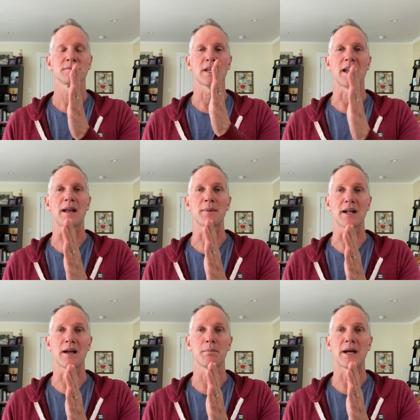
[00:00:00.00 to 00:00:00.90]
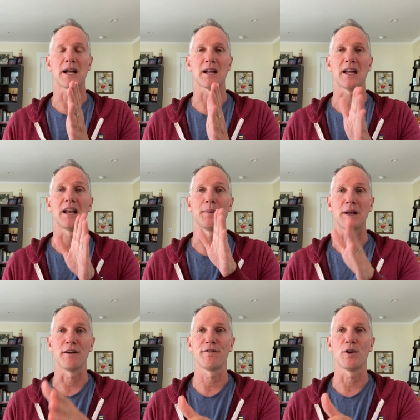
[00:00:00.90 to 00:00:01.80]
and I'm going to come back and I'm
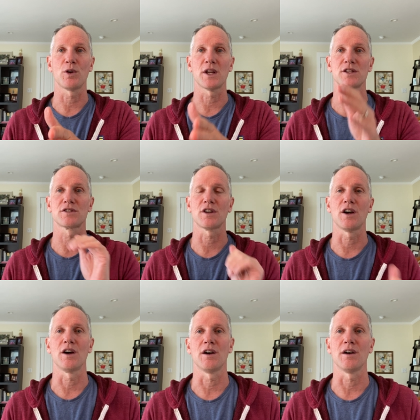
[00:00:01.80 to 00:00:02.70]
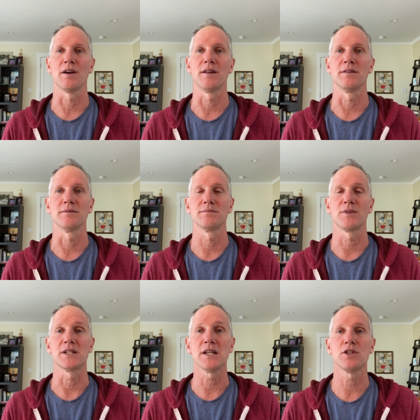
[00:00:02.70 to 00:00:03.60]
going to focus on
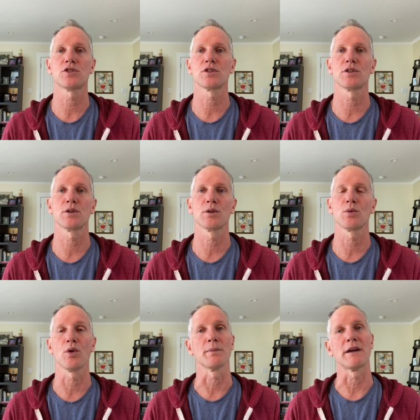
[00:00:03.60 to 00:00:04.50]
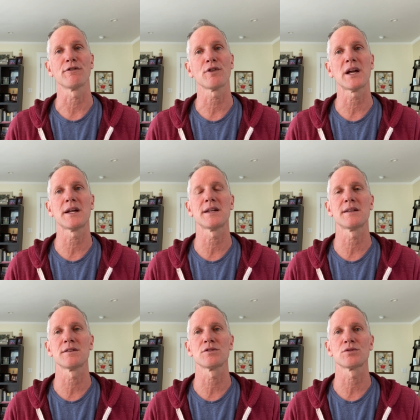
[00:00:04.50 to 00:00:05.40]
the teacher or my
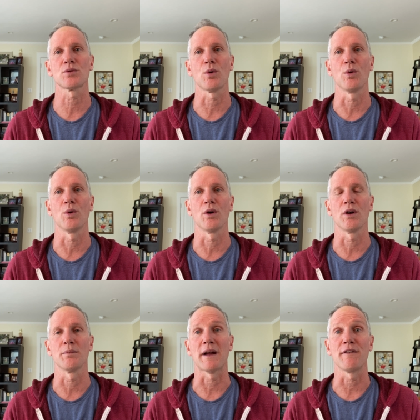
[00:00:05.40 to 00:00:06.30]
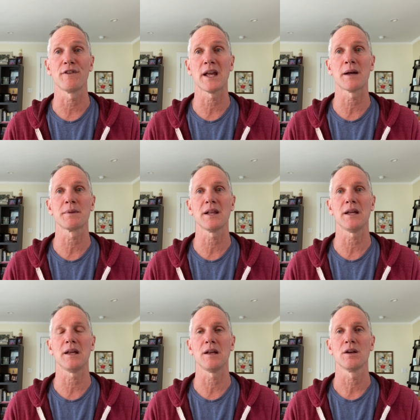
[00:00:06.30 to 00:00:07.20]
friends or my
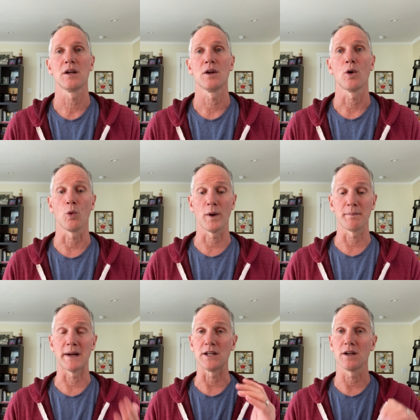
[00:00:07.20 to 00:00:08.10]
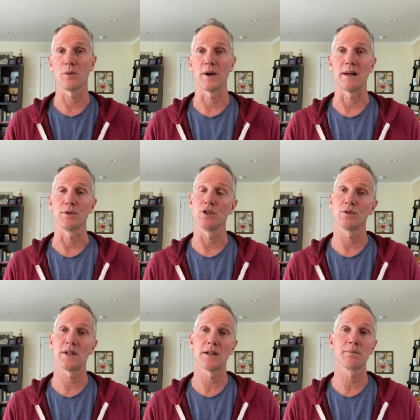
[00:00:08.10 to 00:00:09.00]
family or what I'm
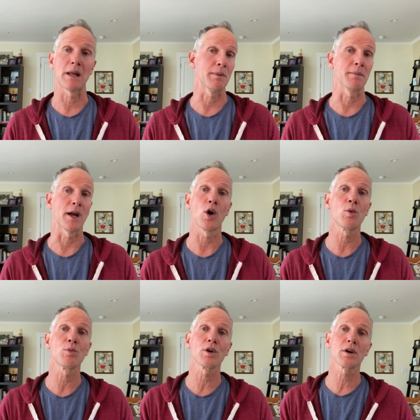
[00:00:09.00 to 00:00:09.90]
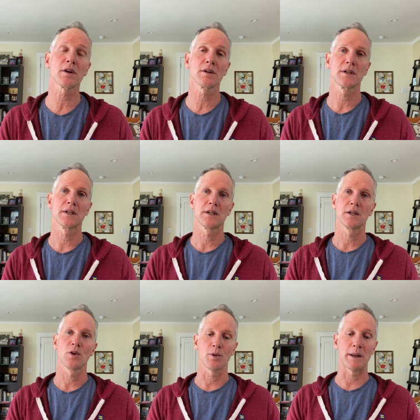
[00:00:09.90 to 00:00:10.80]
doing, maybe my homework,
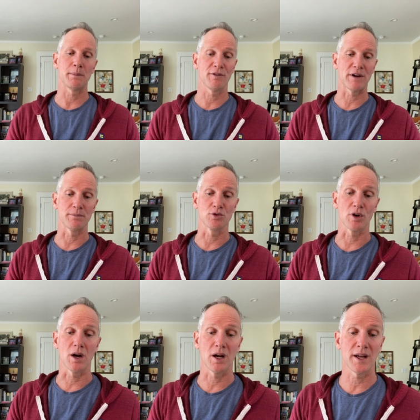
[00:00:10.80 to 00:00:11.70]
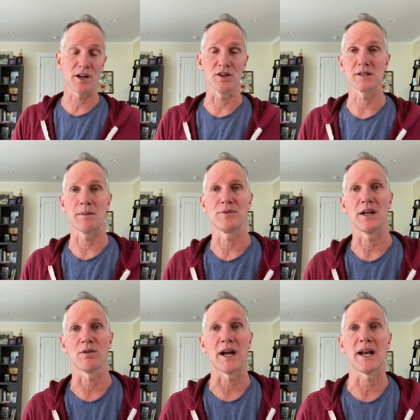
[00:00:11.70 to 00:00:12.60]
or maybe if I'm drawing or
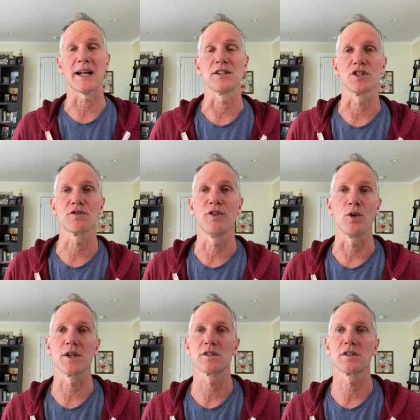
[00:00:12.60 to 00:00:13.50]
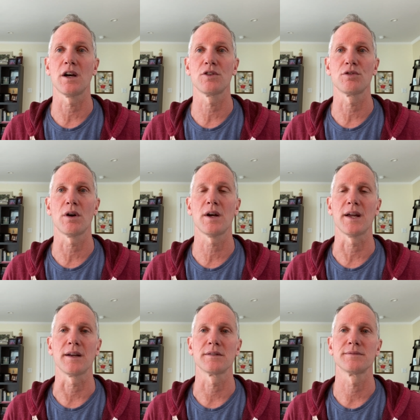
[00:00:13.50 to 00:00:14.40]
something, right? I can just focus on drawing.